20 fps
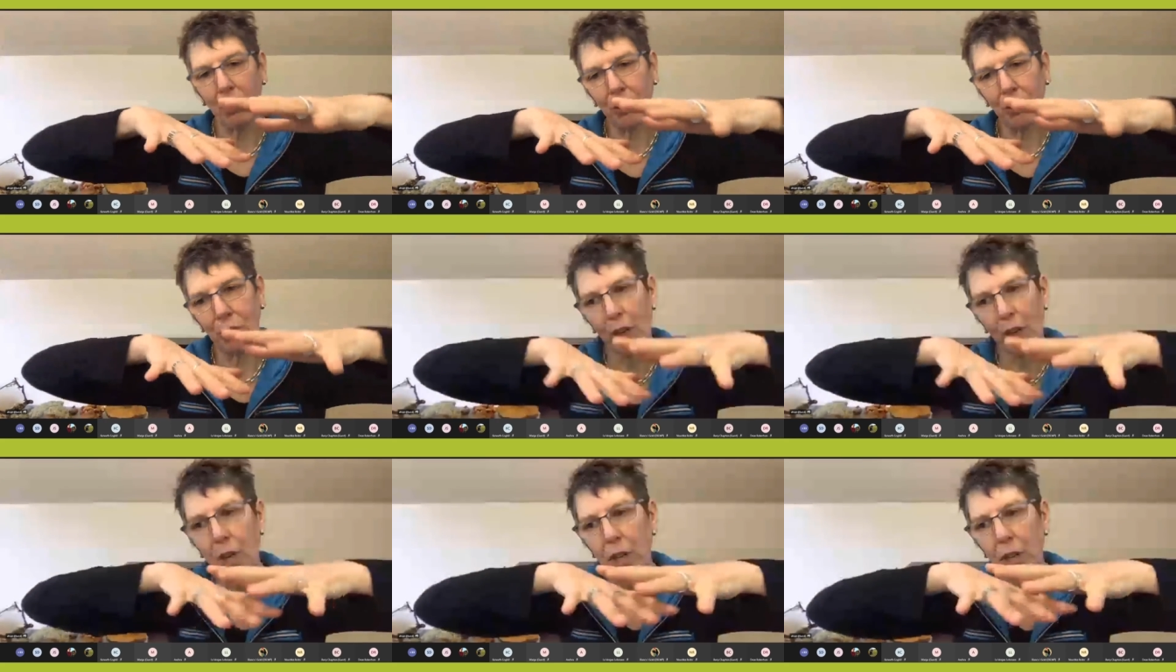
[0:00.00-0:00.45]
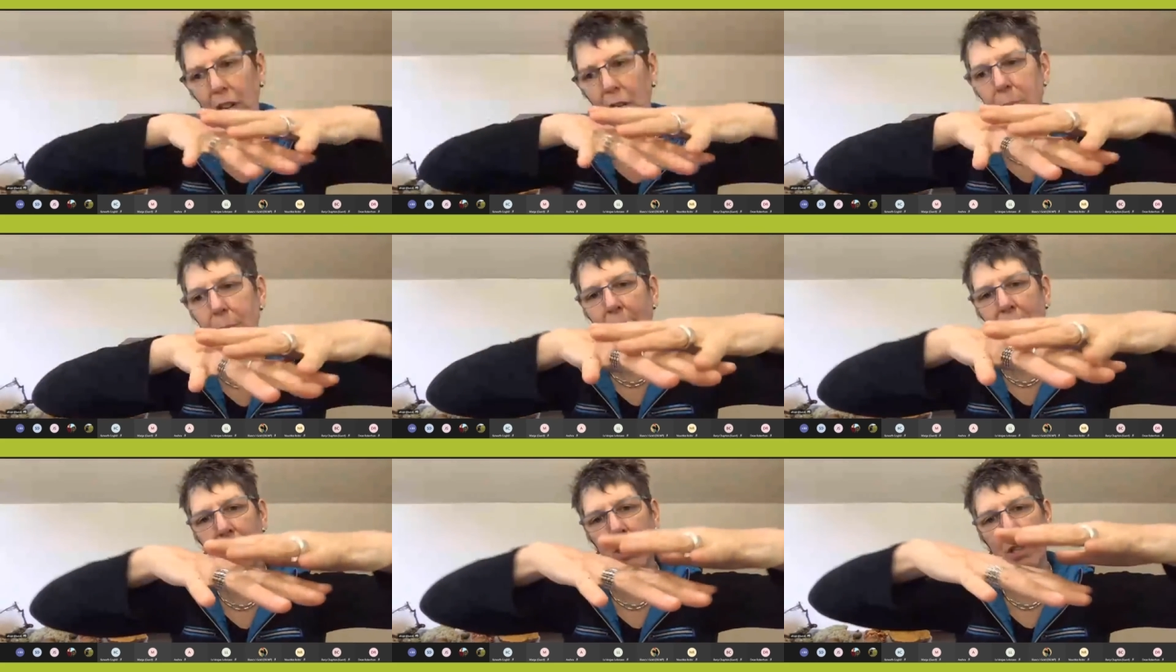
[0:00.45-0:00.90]
So, if you can
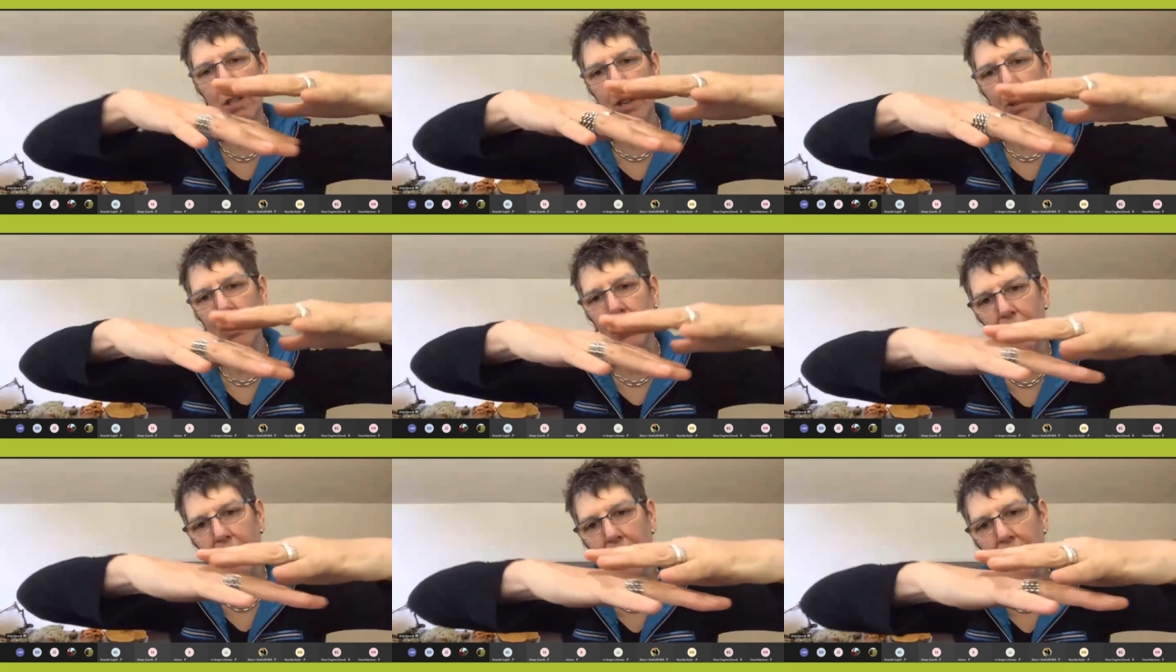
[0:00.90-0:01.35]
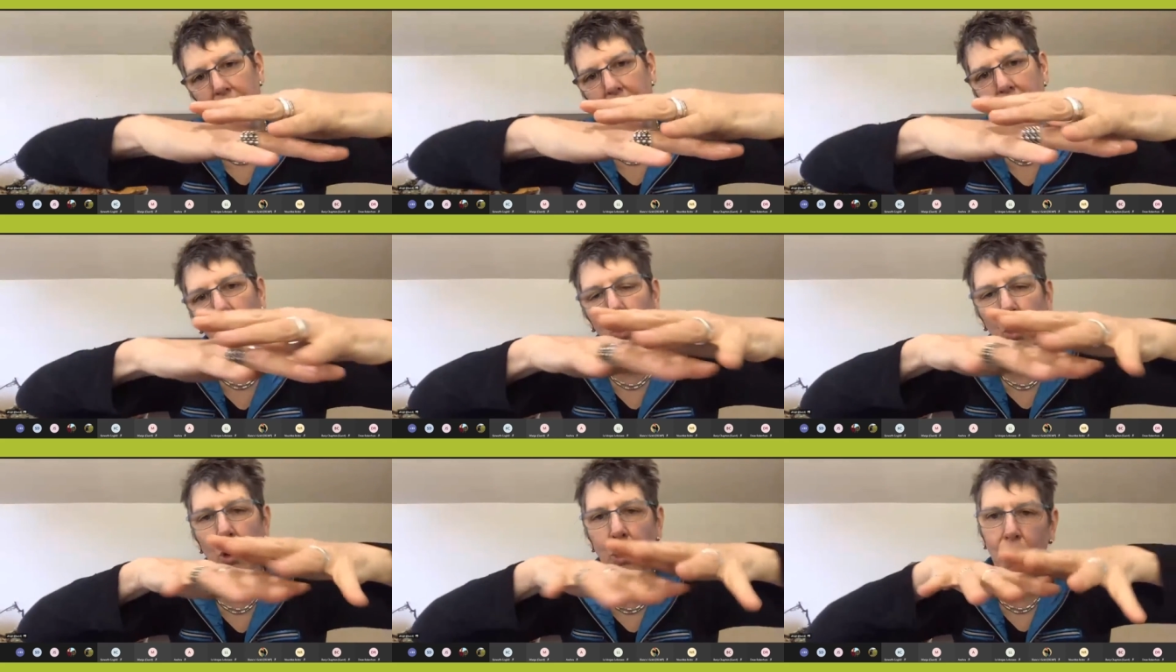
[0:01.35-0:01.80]
imagine this
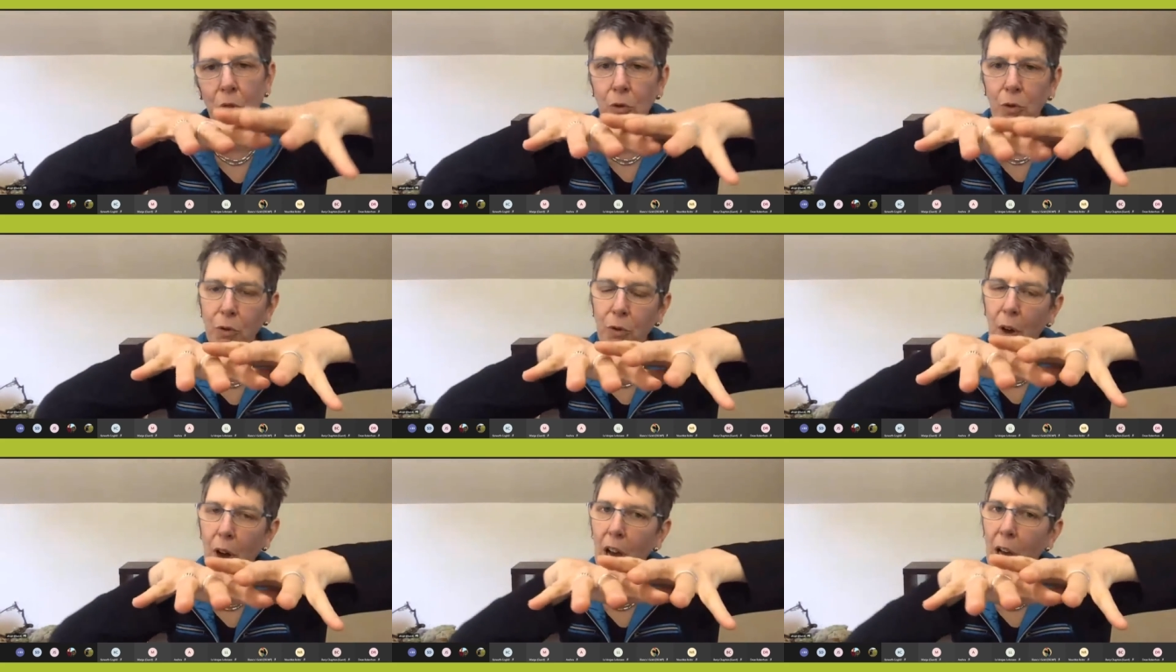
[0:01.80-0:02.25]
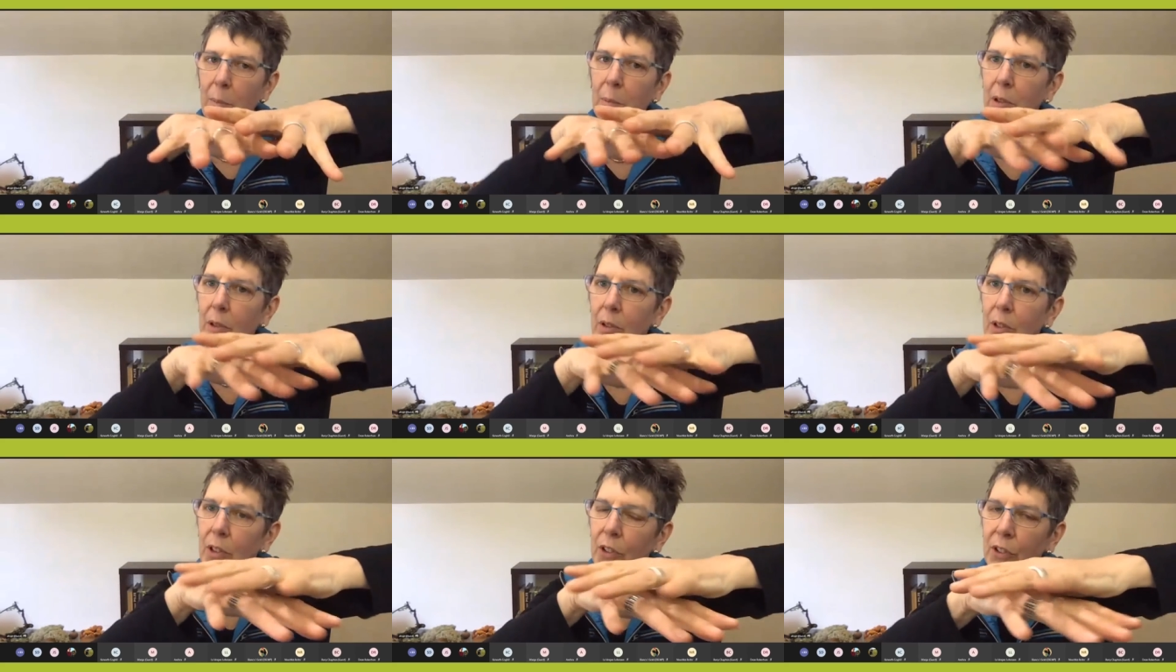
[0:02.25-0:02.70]
network of
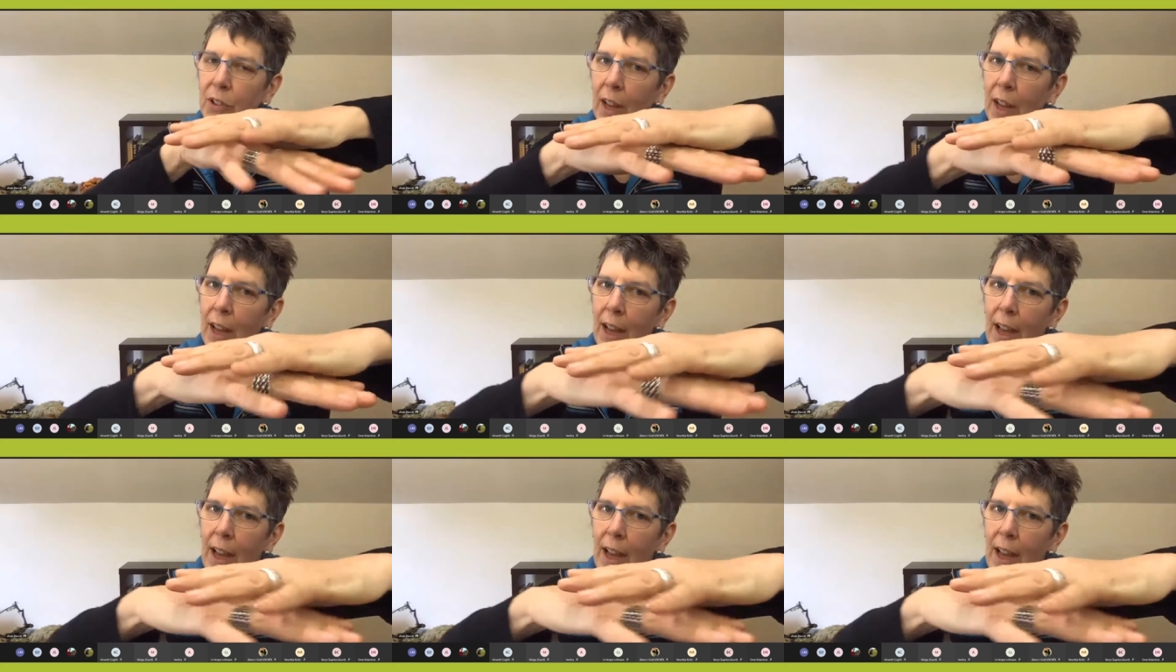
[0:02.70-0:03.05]
fibres,